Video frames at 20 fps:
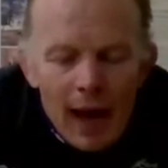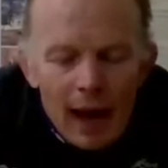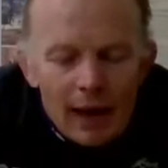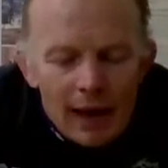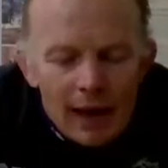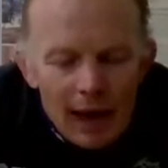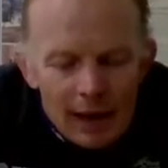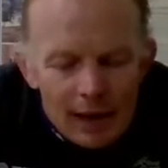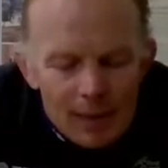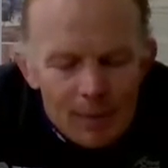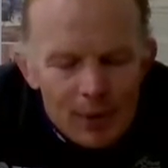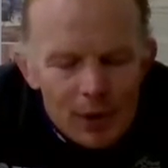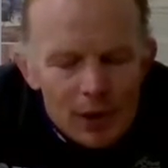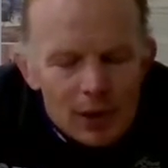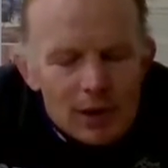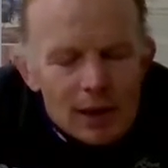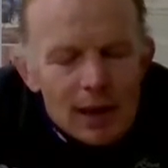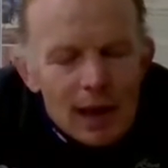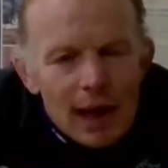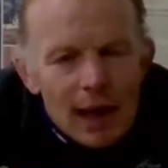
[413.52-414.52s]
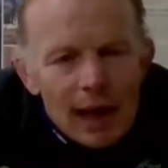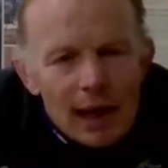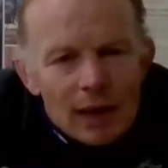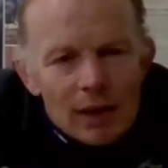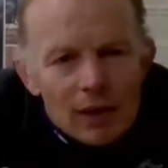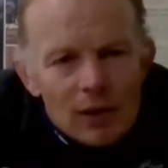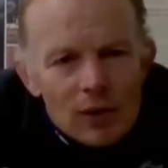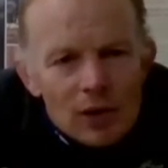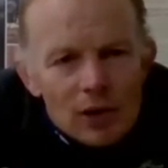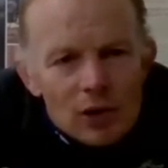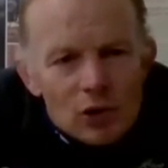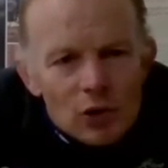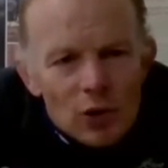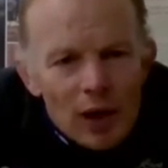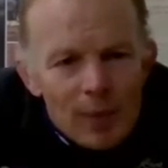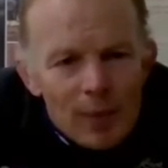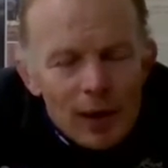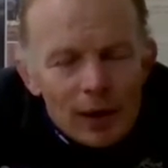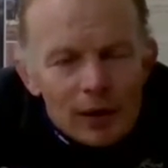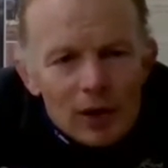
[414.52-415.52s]
And the other beauty that I do
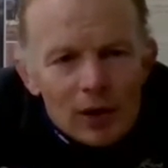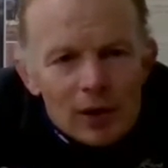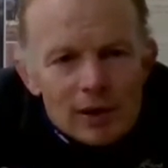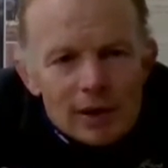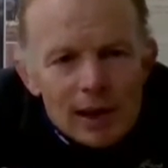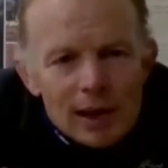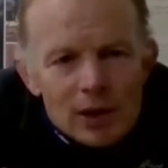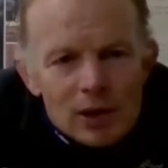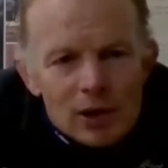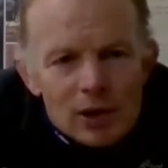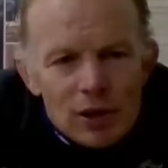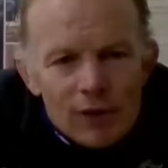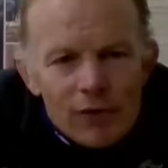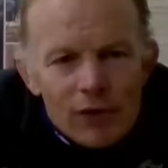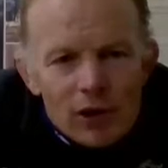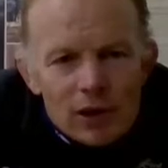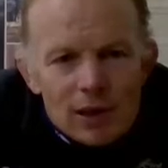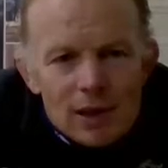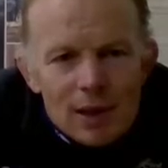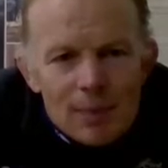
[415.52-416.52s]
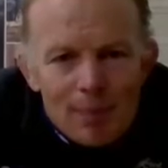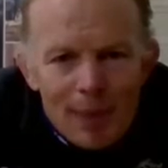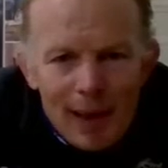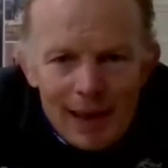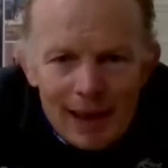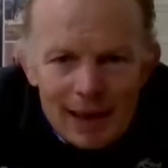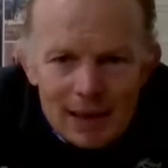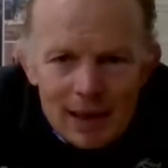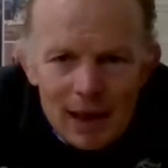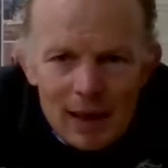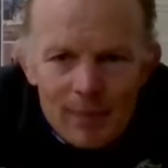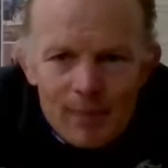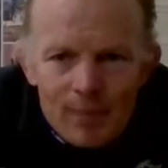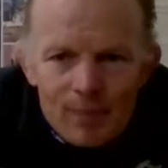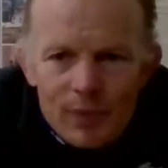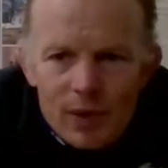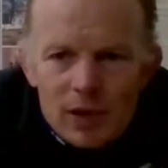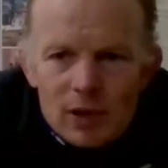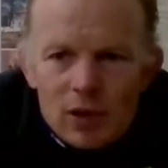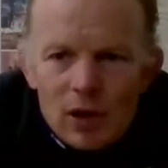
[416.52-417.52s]
enjoy about the Constantia Sauvignons is the palate.
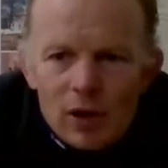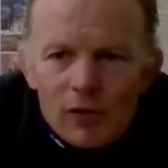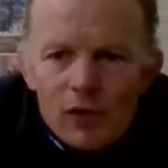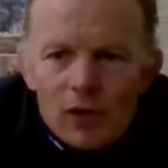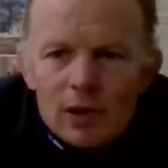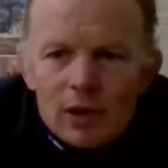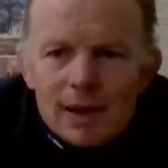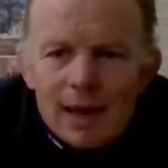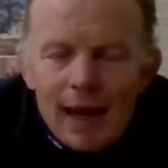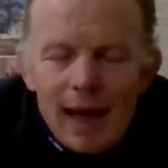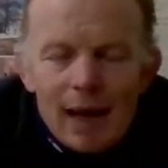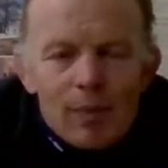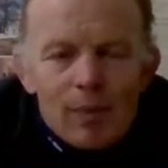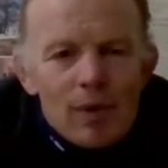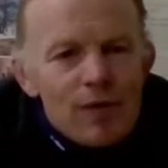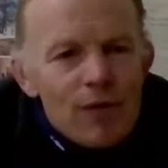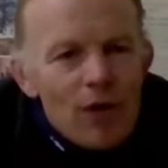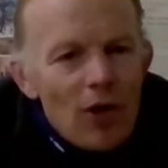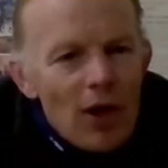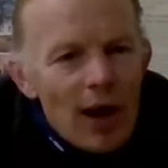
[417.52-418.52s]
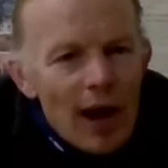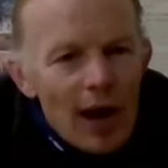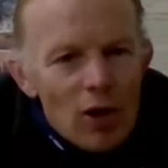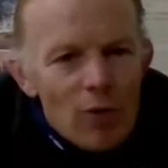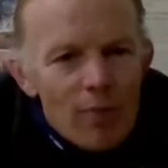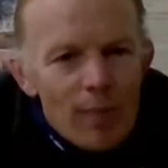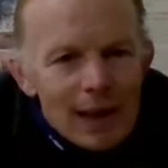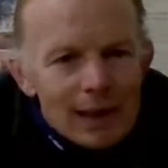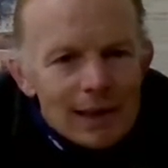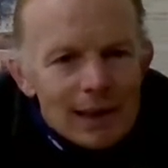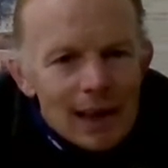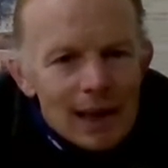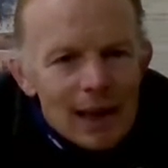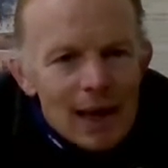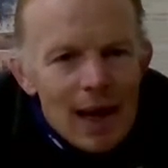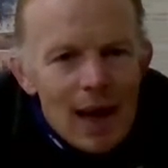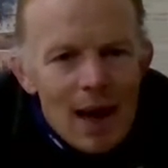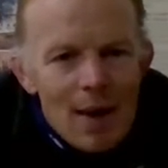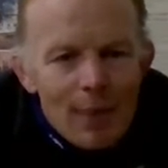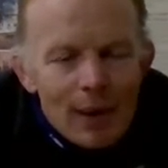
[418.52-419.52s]
Sauvignons can be very
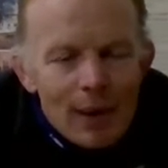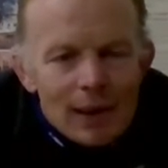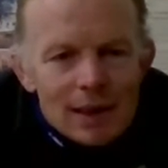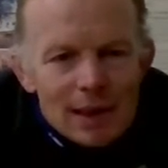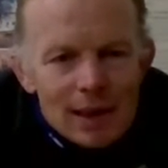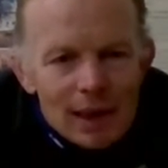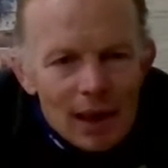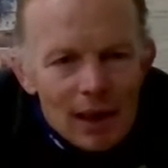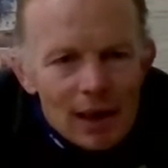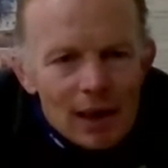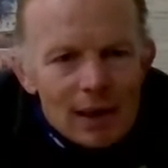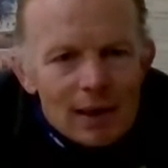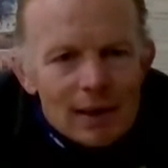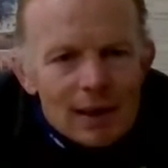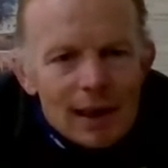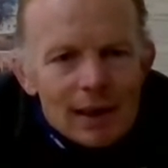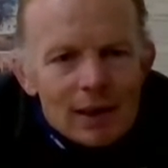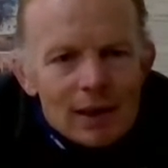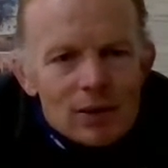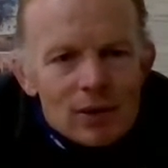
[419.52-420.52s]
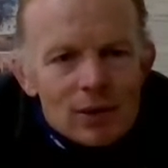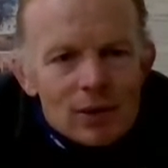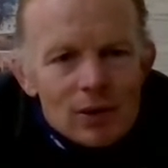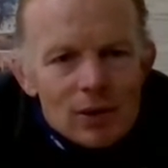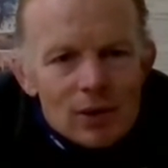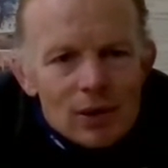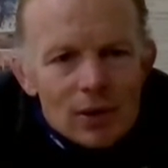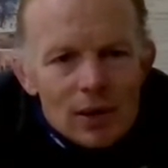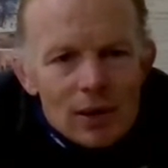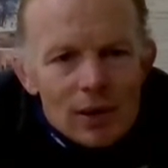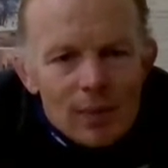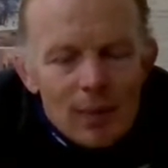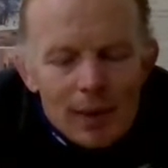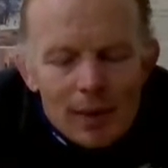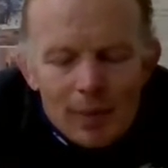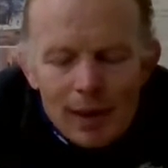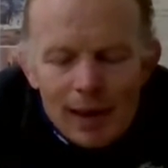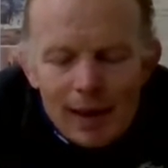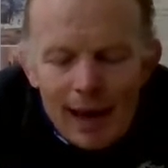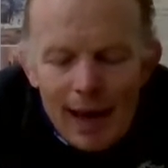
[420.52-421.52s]
aromatic, but
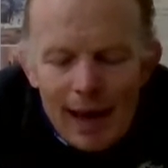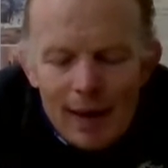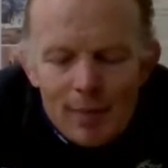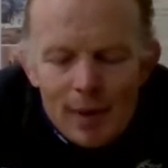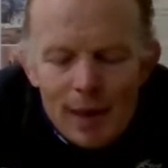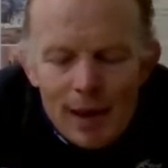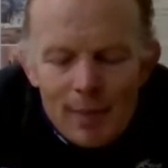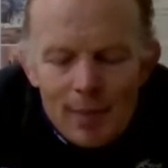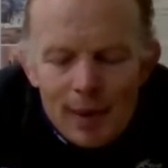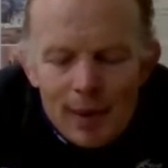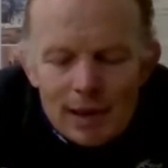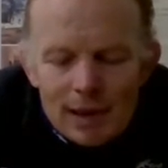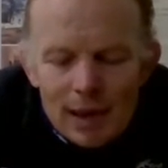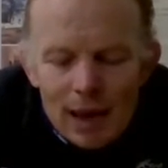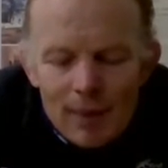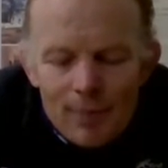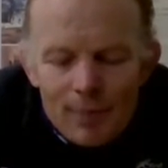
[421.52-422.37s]
but can be a bit